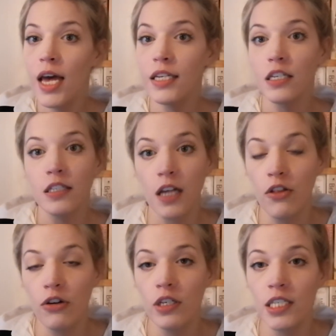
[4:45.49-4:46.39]
is a
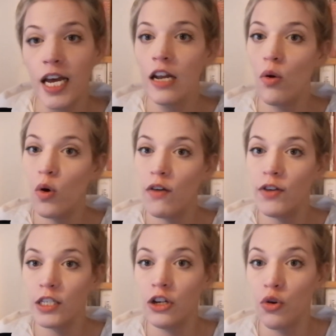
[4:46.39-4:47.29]
southern state or if
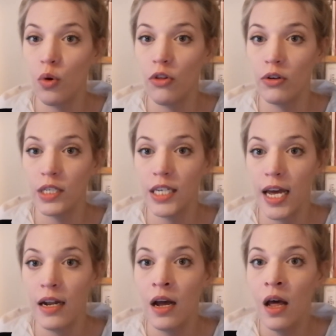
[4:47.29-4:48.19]
it's a northern
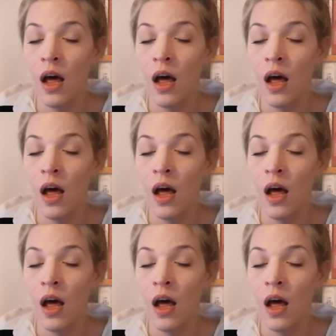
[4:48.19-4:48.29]
state.